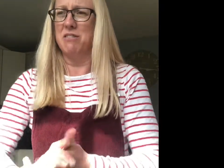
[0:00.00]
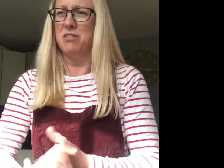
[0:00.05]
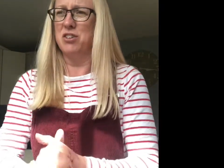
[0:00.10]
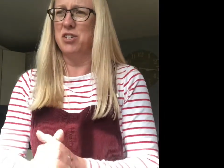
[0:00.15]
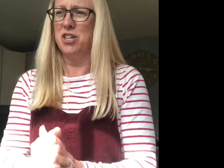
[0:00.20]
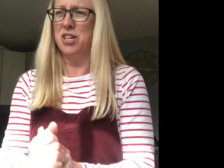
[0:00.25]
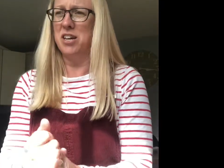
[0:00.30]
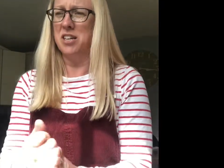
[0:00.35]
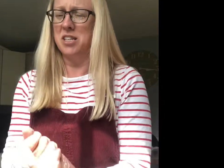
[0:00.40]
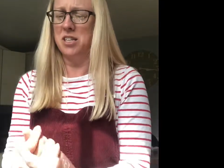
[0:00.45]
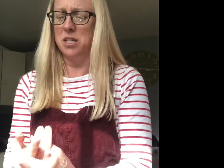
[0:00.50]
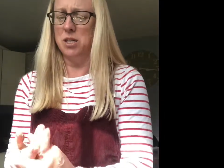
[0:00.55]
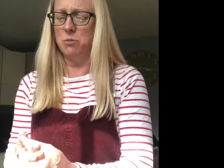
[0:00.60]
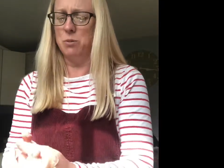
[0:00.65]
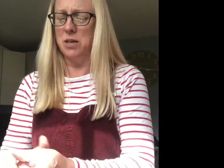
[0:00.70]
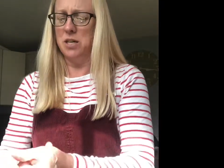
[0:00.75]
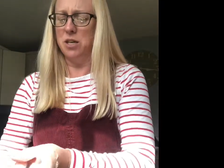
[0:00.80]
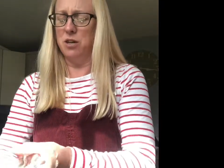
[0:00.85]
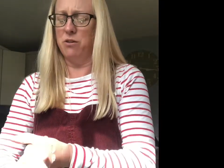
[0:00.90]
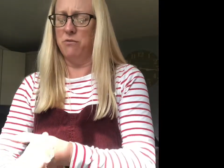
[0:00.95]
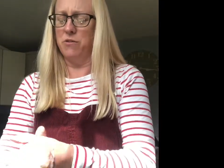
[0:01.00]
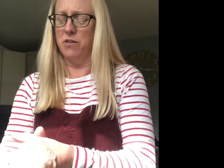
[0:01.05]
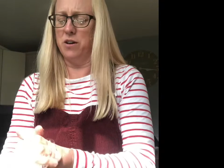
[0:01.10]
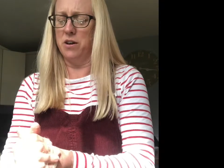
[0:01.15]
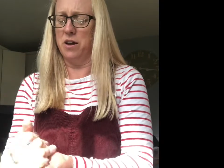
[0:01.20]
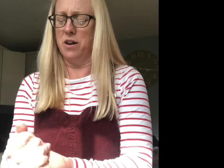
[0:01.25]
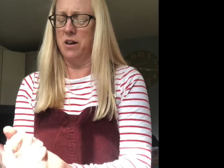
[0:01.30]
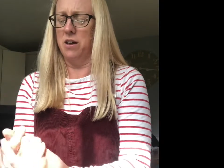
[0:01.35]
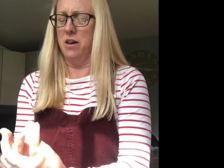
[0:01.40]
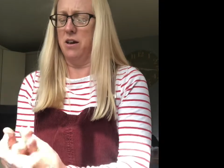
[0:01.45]
just as we do
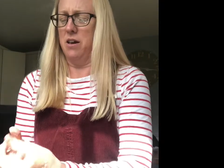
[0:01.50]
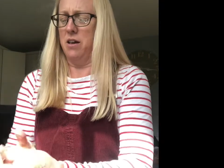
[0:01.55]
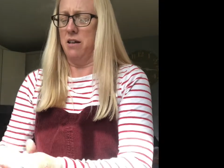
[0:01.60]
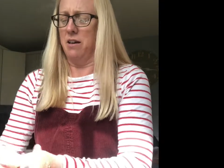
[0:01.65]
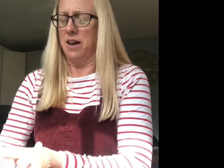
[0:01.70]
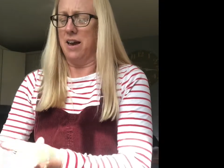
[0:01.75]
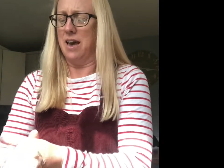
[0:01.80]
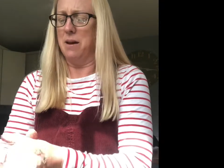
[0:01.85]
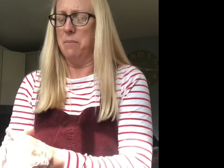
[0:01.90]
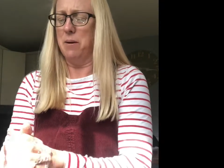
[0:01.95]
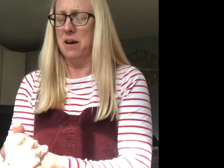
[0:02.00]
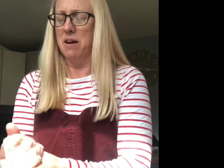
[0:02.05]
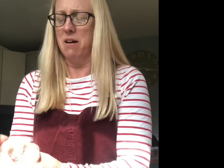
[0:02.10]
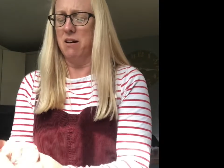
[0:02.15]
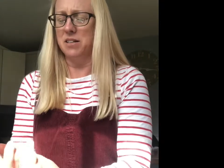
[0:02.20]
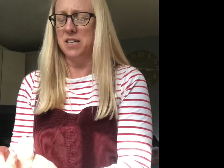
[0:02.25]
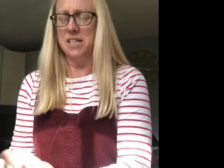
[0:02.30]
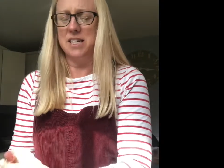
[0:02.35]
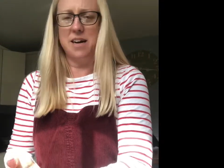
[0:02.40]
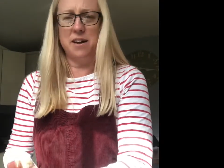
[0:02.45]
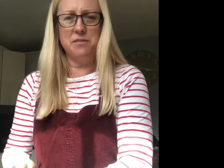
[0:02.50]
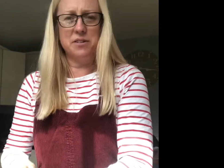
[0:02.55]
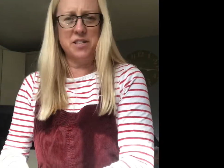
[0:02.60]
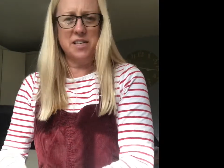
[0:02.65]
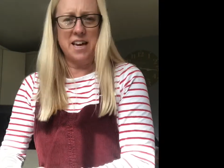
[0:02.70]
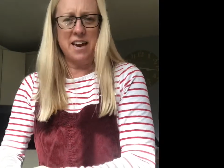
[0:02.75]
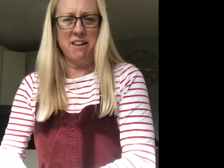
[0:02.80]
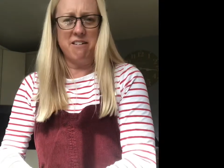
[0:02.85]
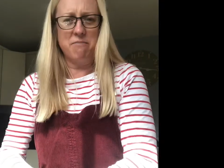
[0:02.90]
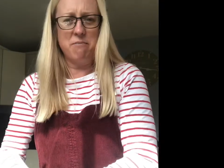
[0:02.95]
for keeping ourselves
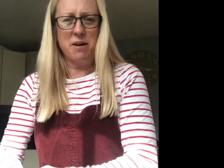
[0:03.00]
safe,